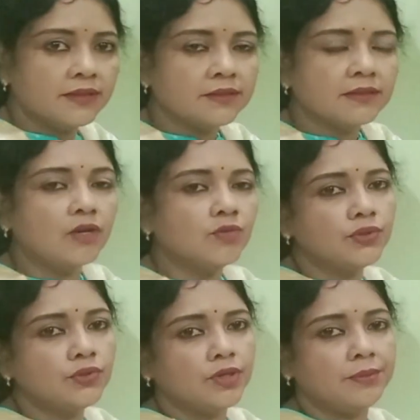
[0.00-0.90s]
The
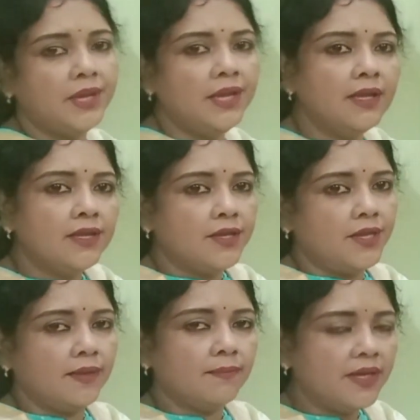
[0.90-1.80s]
output will be
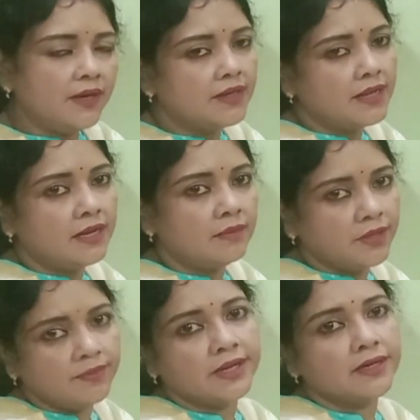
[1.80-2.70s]
A bar and
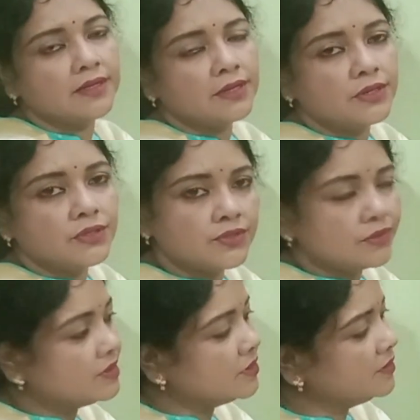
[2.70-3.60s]
B bar.
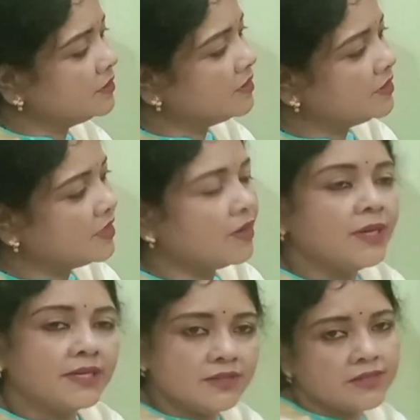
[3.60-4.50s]
So now
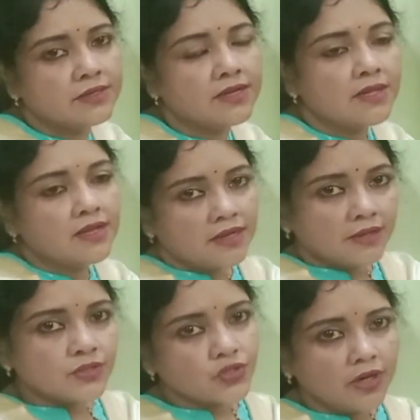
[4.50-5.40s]
let us
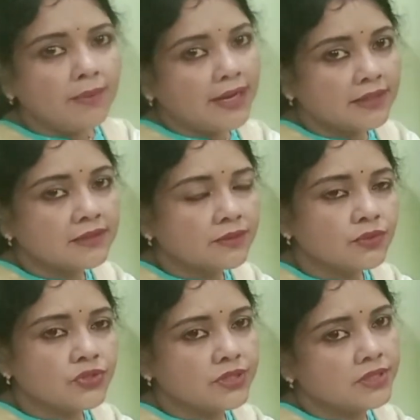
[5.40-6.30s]
solve another
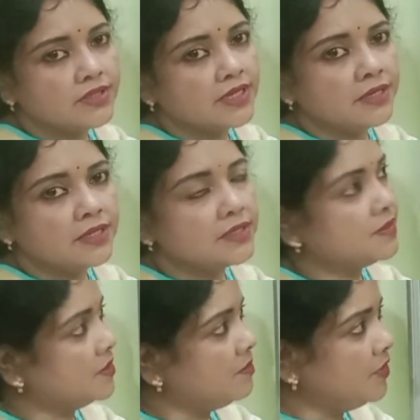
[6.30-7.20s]
question that
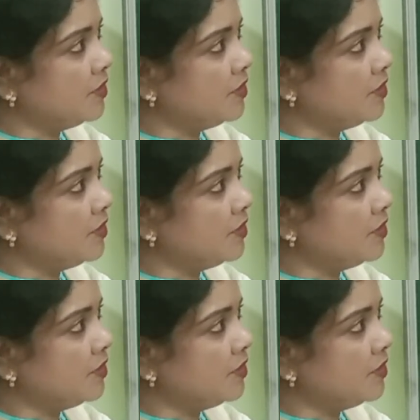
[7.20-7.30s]
is coming